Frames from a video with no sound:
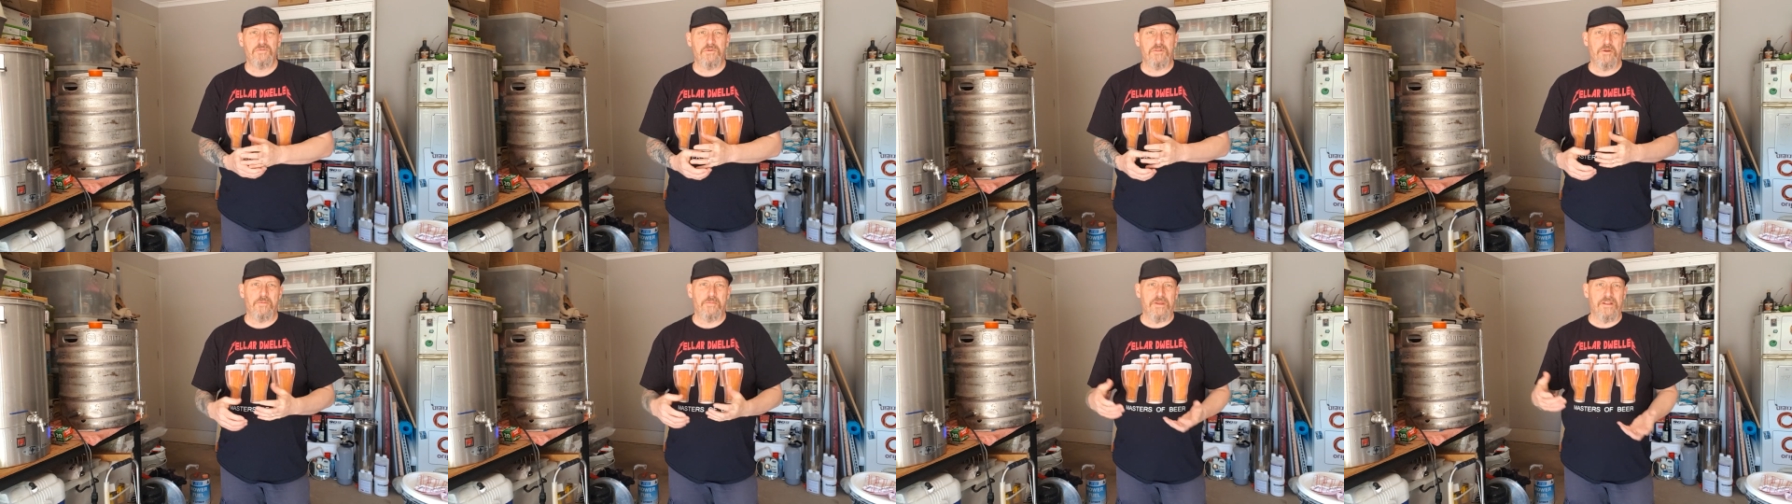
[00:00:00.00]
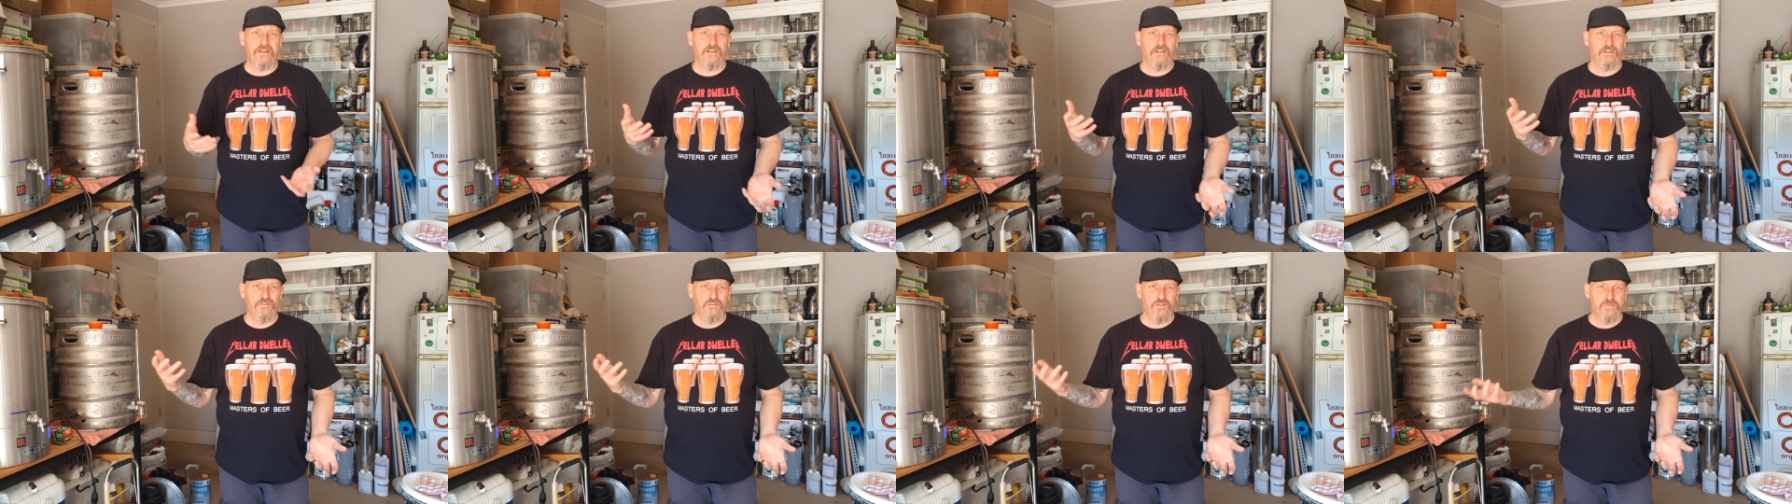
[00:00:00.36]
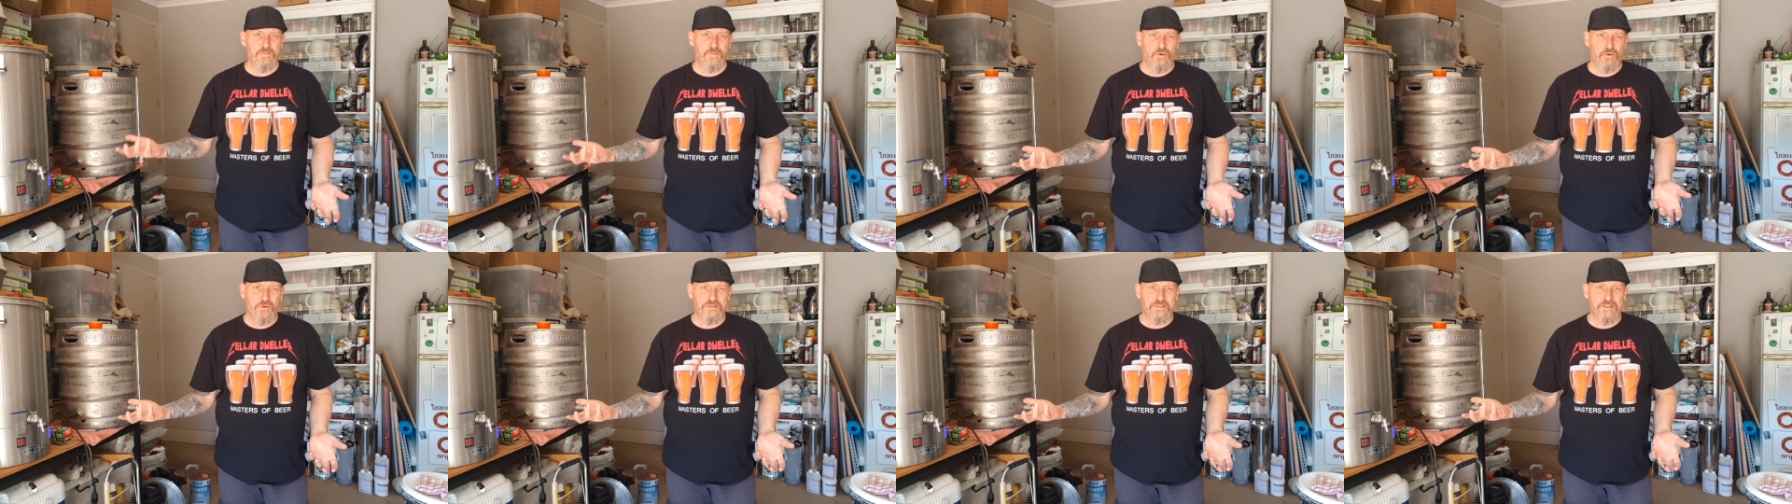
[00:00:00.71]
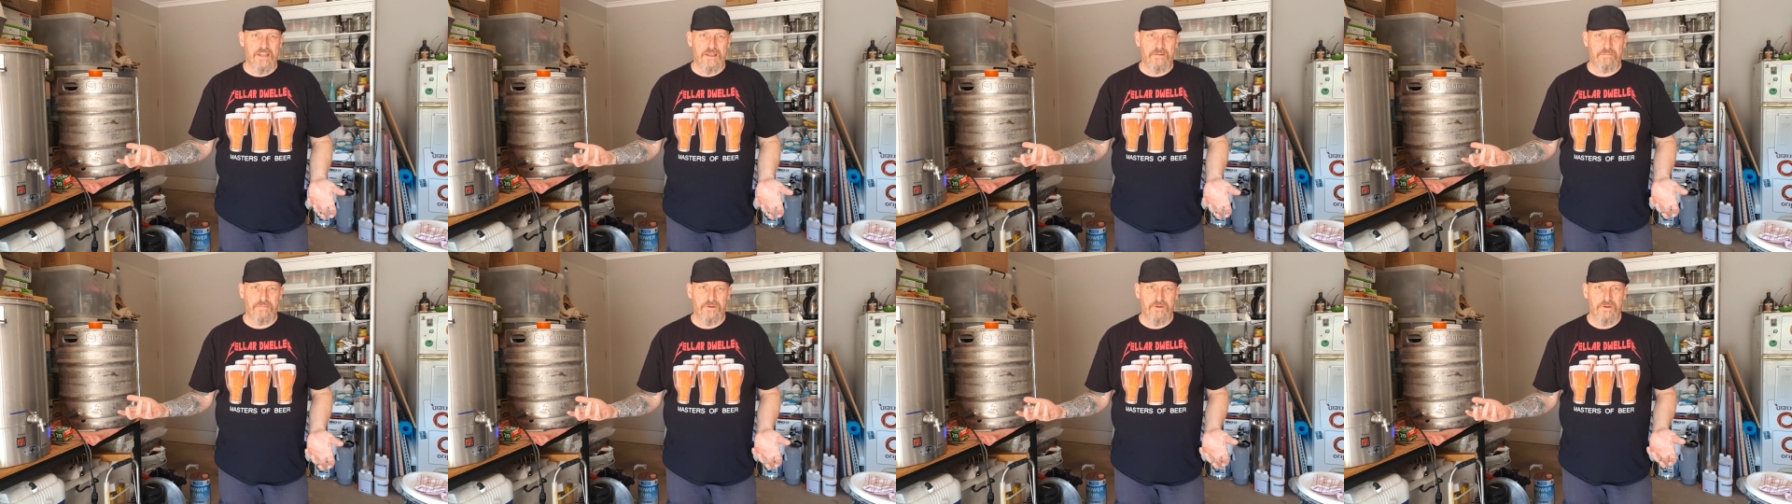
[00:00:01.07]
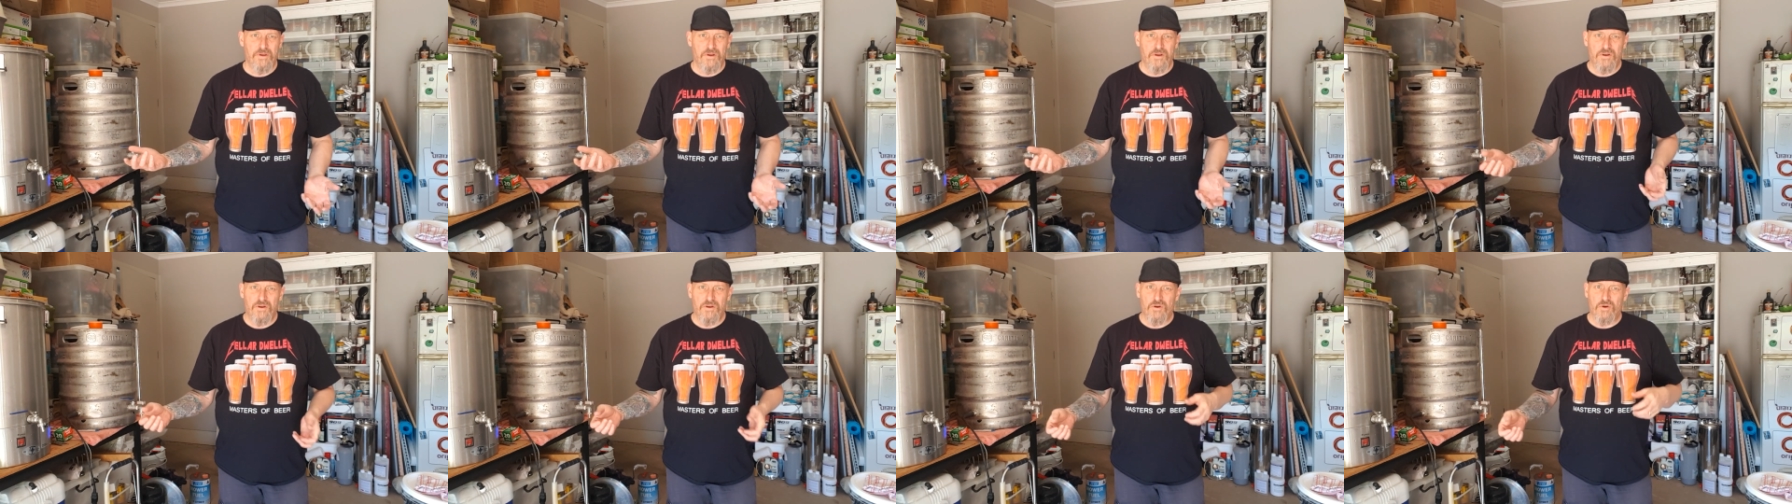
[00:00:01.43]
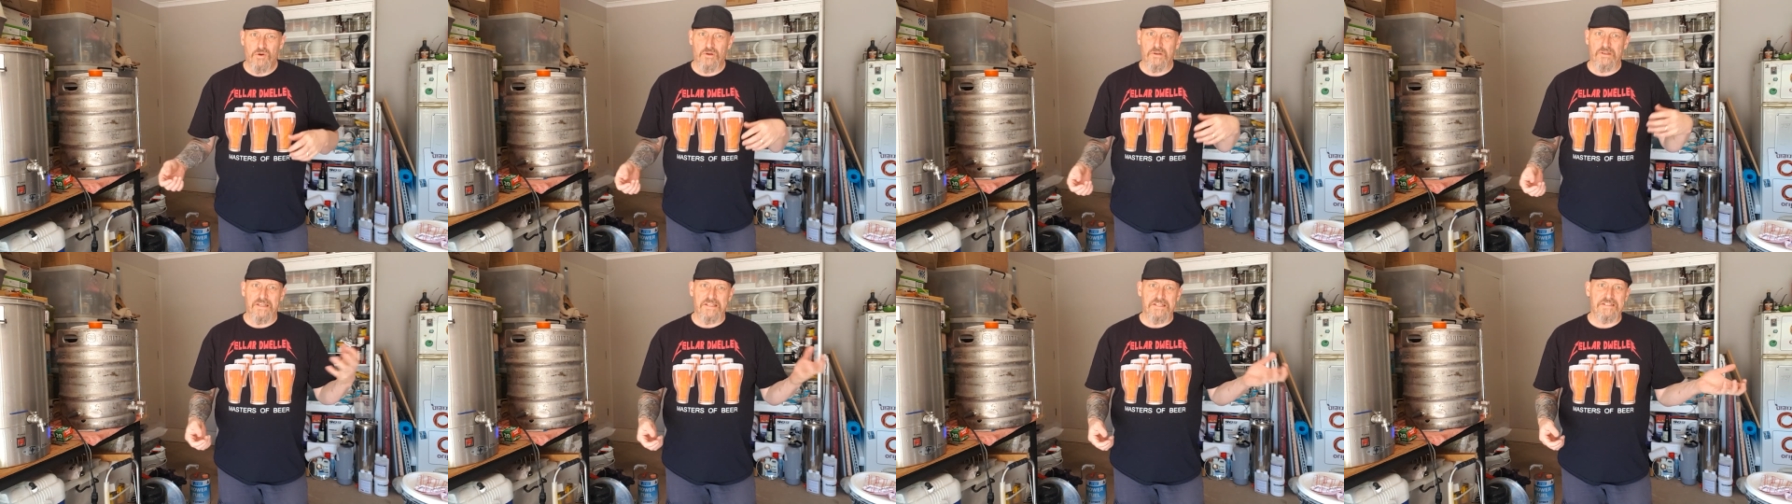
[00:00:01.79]
whether I'm going to lose more temp
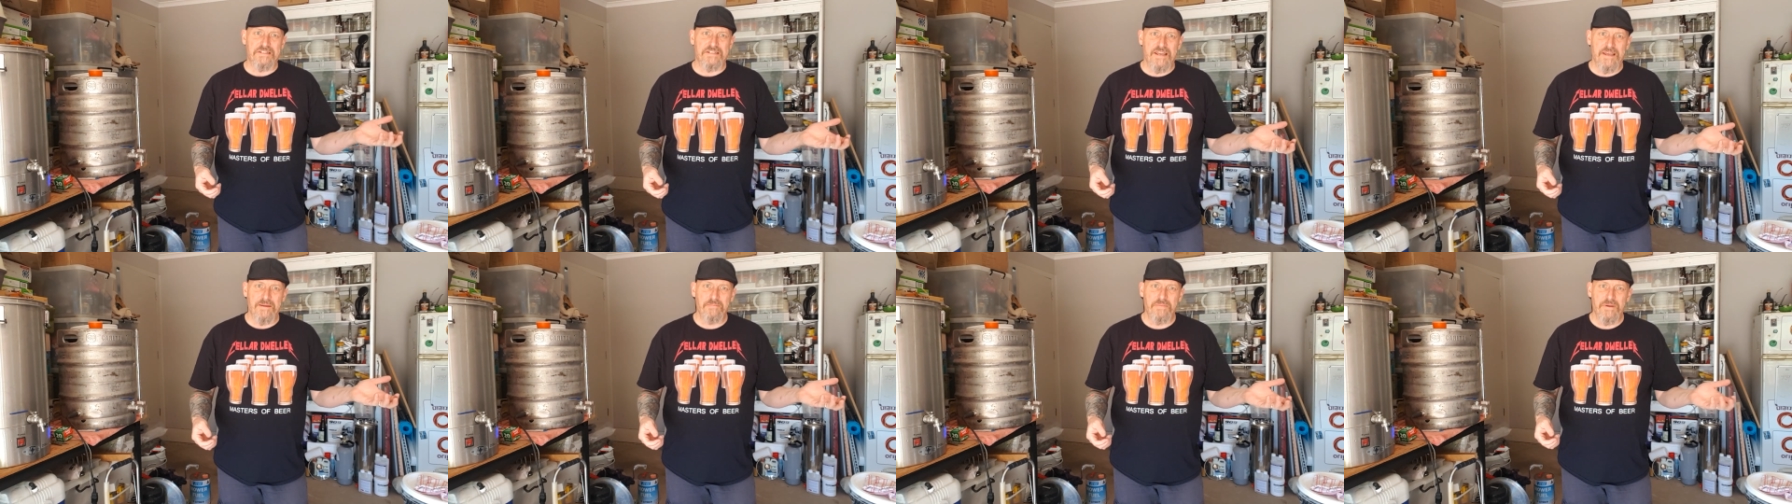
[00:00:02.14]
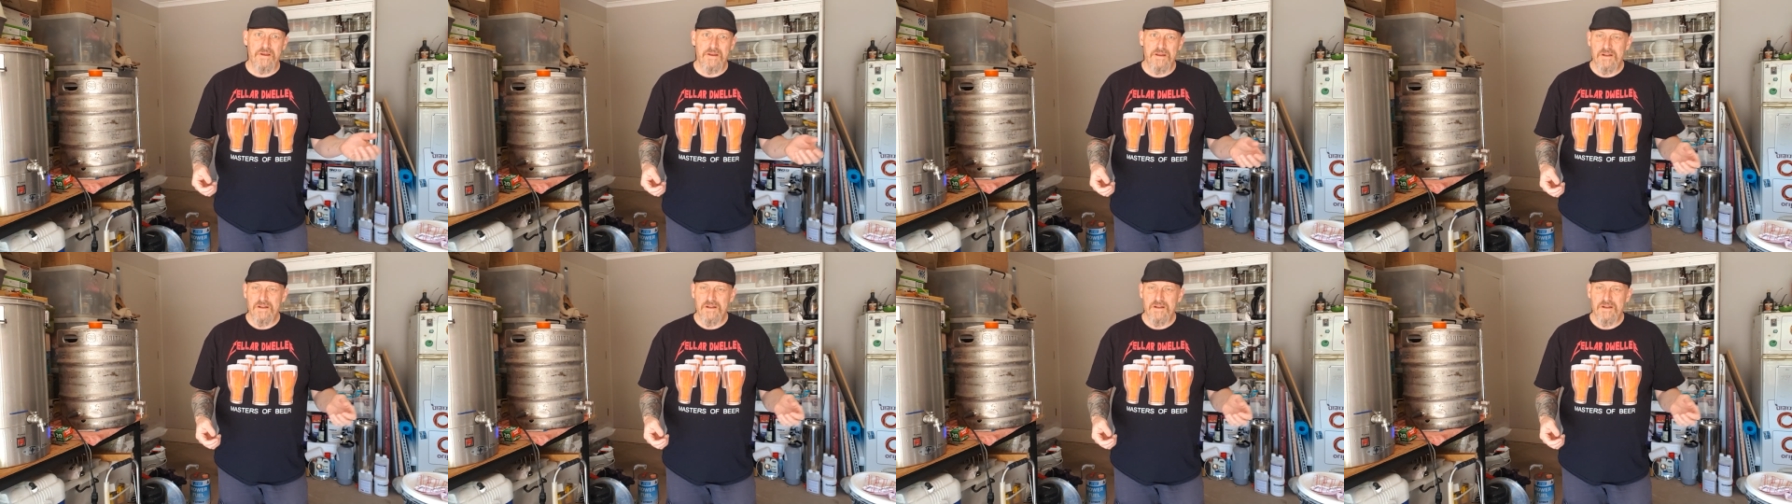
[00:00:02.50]
or less temp.